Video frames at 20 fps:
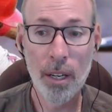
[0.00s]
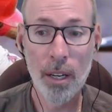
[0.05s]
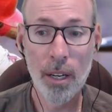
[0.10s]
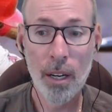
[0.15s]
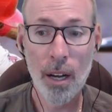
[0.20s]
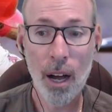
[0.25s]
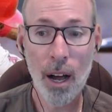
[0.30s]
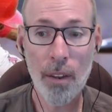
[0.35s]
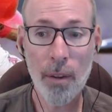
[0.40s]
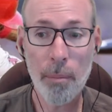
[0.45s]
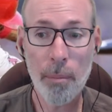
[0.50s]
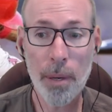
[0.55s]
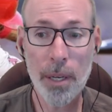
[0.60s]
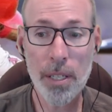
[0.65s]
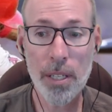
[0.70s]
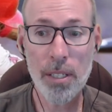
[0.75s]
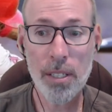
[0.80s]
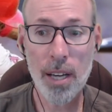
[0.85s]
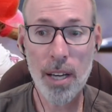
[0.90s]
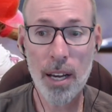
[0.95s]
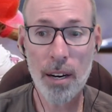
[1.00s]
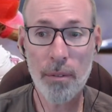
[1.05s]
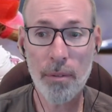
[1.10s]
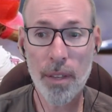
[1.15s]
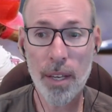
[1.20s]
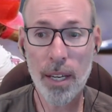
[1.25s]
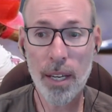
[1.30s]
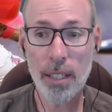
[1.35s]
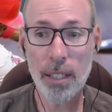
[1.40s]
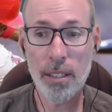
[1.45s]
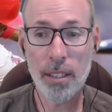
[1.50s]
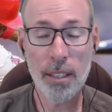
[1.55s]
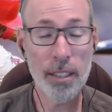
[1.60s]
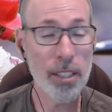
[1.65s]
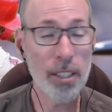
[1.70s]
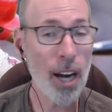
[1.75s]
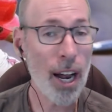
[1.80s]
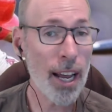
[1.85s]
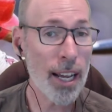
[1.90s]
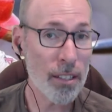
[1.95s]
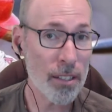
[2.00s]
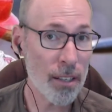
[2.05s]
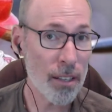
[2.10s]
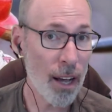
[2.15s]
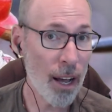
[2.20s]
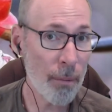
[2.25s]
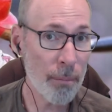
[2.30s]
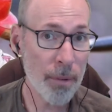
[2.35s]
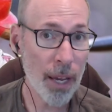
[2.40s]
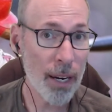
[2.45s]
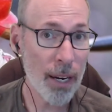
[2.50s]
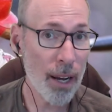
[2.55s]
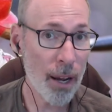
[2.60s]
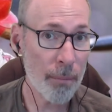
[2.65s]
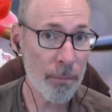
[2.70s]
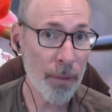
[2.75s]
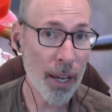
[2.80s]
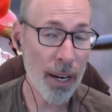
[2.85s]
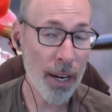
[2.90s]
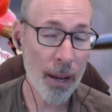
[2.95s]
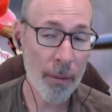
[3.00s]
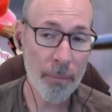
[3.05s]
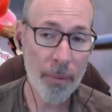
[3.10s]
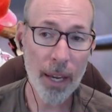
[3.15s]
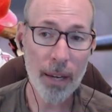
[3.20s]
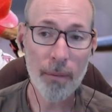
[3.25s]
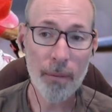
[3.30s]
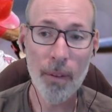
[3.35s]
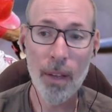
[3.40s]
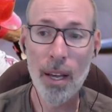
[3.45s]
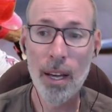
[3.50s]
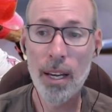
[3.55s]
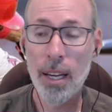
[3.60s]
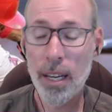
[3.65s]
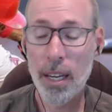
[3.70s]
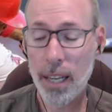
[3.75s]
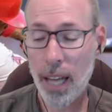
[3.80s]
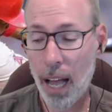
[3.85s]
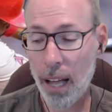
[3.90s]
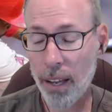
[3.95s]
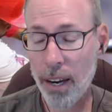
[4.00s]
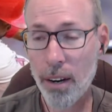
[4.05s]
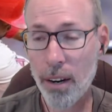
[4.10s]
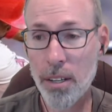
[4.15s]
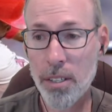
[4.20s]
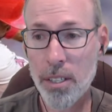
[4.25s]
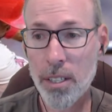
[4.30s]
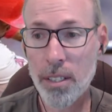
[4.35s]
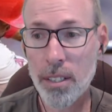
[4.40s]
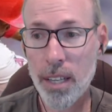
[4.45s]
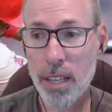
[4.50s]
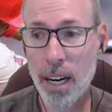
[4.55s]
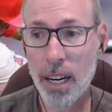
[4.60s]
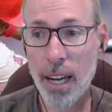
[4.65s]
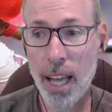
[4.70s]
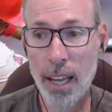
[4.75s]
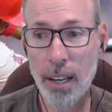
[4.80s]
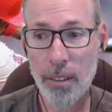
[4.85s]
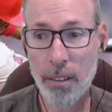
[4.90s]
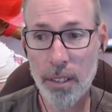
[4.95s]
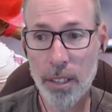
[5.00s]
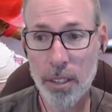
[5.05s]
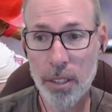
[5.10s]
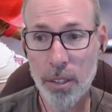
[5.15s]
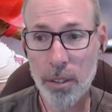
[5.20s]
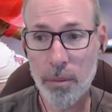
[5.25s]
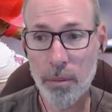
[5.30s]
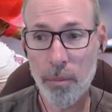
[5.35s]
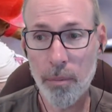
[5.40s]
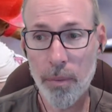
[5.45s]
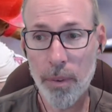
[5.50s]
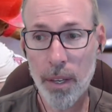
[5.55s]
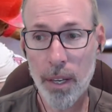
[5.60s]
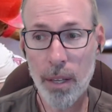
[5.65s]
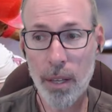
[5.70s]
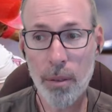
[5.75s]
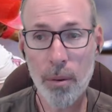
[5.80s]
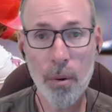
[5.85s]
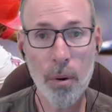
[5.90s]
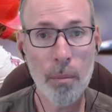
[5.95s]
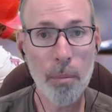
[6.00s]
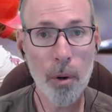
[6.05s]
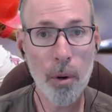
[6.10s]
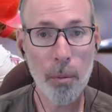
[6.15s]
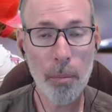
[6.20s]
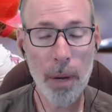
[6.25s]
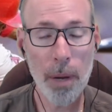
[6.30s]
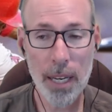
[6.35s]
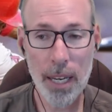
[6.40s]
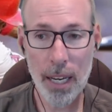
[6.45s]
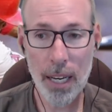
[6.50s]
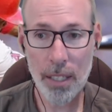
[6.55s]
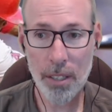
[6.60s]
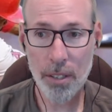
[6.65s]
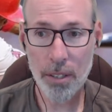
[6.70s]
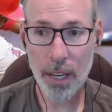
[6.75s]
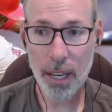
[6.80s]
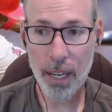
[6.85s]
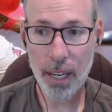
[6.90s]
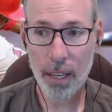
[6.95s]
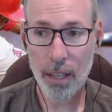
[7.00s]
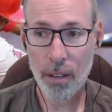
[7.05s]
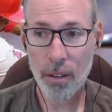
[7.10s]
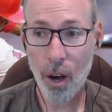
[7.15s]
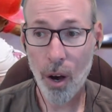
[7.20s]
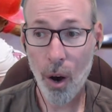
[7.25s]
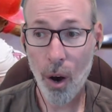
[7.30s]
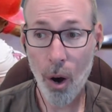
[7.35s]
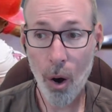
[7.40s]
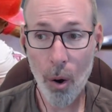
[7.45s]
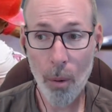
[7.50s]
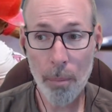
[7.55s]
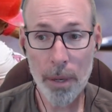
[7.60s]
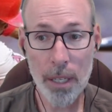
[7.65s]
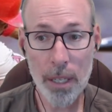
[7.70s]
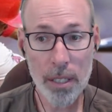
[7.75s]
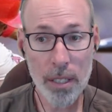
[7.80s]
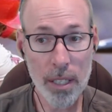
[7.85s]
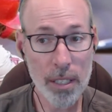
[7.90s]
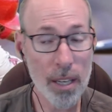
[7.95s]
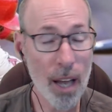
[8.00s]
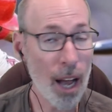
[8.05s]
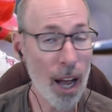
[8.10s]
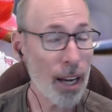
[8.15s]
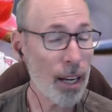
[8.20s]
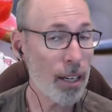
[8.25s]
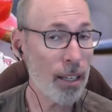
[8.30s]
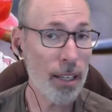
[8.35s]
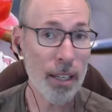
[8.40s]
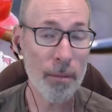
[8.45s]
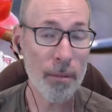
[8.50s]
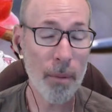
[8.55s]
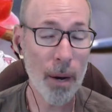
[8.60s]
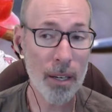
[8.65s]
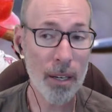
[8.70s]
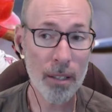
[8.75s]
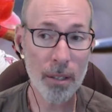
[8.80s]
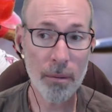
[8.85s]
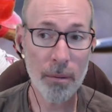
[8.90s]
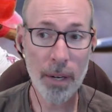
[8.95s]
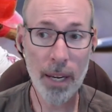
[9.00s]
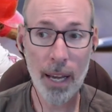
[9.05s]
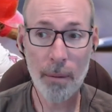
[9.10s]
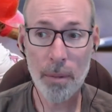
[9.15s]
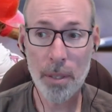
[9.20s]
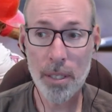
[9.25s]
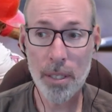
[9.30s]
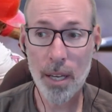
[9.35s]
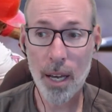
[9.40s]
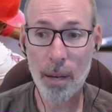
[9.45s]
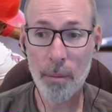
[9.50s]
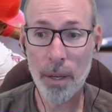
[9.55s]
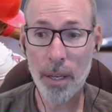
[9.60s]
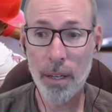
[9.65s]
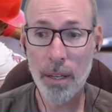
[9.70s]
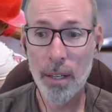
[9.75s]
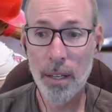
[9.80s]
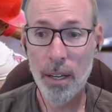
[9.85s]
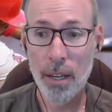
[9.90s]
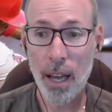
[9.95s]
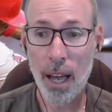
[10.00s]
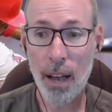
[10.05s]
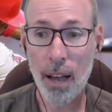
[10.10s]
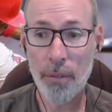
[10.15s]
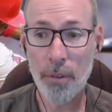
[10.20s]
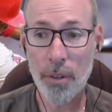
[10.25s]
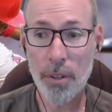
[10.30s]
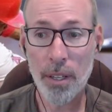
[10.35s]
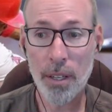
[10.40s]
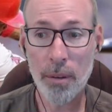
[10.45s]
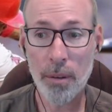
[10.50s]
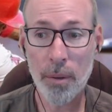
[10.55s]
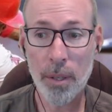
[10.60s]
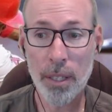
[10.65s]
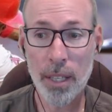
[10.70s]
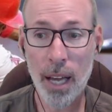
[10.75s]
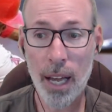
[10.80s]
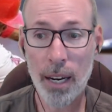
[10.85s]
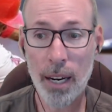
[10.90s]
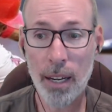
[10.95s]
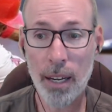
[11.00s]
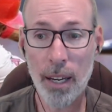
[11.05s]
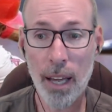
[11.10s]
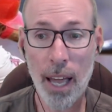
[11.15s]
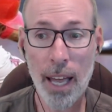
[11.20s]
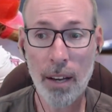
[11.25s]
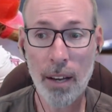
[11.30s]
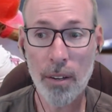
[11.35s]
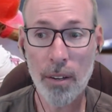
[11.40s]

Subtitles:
On the pitching side of things, Giants, update. Kyle Harrison's got an ankle issue. He threw a bullpen yesterday. The hope is he's not going to need a minor league rehab assignment after dealing with that ankle